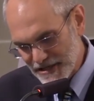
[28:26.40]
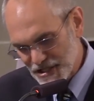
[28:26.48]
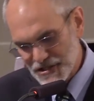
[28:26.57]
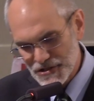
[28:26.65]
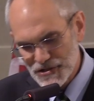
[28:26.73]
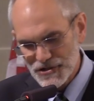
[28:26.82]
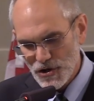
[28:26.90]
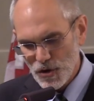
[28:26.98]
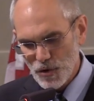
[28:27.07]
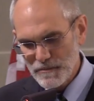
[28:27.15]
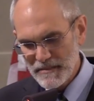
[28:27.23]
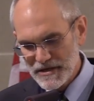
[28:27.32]
Now, Jesus'
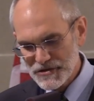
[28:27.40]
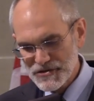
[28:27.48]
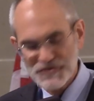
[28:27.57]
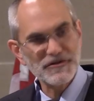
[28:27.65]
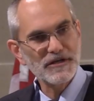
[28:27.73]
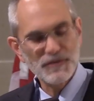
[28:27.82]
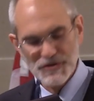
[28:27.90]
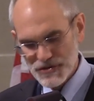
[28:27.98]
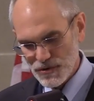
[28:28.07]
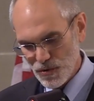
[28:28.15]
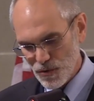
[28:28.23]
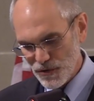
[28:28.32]
whole ministry was
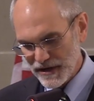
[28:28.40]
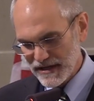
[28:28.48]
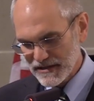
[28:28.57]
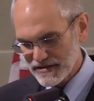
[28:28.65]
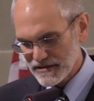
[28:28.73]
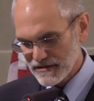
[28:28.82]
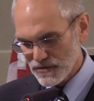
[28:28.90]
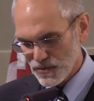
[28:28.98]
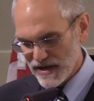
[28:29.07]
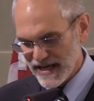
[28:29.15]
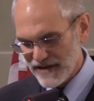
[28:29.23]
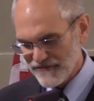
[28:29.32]
oriented
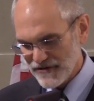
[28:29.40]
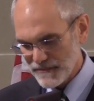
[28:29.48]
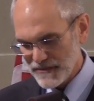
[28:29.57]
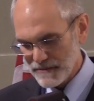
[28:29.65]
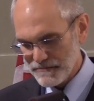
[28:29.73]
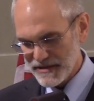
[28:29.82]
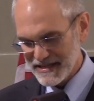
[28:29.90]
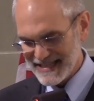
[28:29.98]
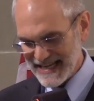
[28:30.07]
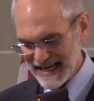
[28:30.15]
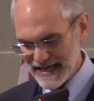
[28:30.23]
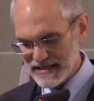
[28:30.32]
away from the
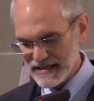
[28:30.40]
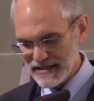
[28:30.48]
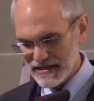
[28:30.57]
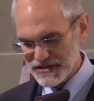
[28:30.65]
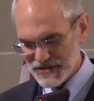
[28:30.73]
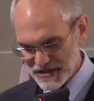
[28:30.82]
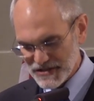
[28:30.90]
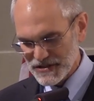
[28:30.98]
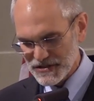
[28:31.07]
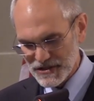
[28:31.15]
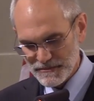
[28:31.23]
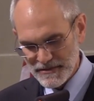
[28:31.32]
pedantic
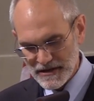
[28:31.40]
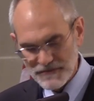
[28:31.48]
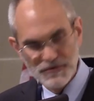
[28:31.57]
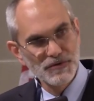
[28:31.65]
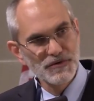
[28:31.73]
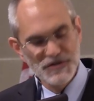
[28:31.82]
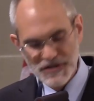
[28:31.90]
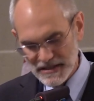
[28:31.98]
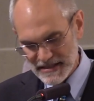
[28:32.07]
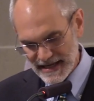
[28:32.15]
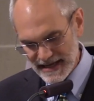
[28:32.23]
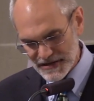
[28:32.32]
insistence upon rules
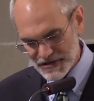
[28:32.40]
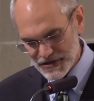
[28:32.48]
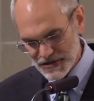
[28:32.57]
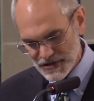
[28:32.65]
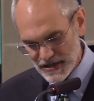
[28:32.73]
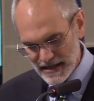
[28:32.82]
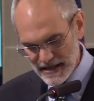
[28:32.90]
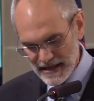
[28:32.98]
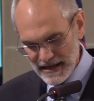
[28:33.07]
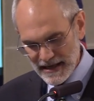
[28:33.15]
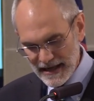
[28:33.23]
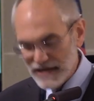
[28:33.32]
and texts
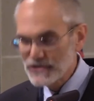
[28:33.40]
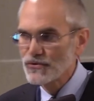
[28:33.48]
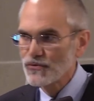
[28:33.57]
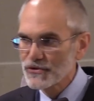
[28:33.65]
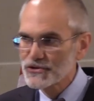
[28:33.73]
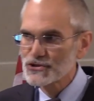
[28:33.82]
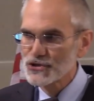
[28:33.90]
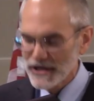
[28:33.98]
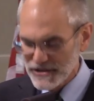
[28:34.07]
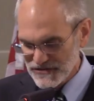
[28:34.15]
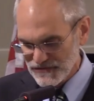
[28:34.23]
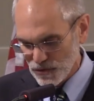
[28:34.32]
and towards
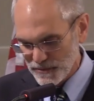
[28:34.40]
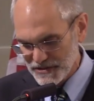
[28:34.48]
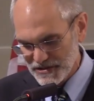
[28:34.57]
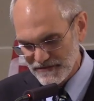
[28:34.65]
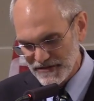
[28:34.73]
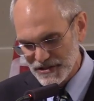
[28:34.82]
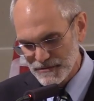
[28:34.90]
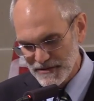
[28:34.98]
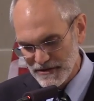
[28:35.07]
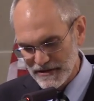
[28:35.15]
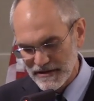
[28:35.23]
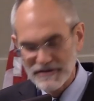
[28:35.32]
transformative
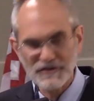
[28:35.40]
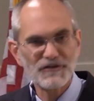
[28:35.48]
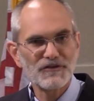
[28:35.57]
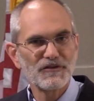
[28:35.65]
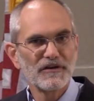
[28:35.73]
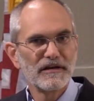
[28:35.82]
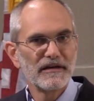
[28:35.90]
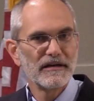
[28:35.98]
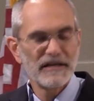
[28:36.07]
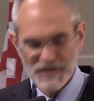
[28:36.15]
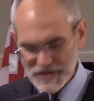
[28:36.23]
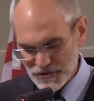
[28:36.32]
experience.
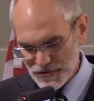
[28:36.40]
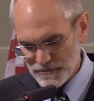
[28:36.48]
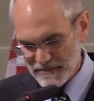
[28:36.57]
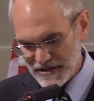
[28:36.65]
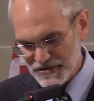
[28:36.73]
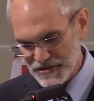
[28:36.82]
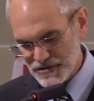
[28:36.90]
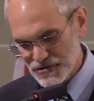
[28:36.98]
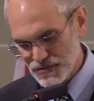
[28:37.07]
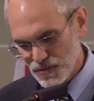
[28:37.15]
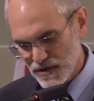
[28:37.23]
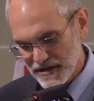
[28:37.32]
His central
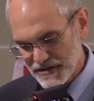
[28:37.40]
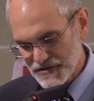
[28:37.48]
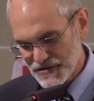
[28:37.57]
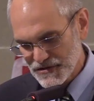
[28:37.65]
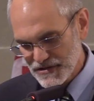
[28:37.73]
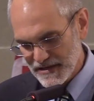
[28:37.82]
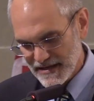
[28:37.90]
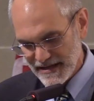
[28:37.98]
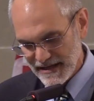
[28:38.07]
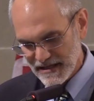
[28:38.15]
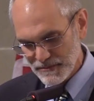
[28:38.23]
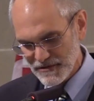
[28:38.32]
message was the
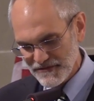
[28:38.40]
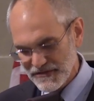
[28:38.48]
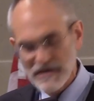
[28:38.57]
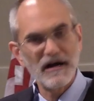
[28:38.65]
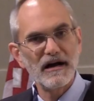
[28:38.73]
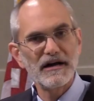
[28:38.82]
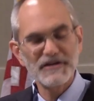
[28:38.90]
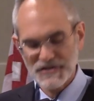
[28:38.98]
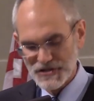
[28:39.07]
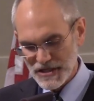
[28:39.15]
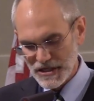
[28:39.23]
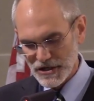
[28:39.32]
kingdom of God
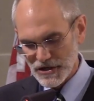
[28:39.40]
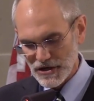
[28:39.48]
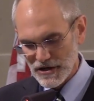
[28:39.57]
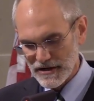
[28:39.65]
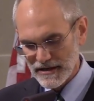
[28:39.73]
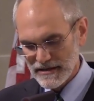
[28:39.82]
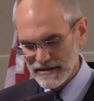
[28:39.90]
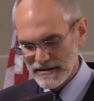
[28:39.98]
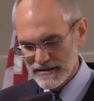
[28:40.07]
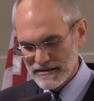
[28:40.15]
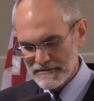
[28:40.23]
is here,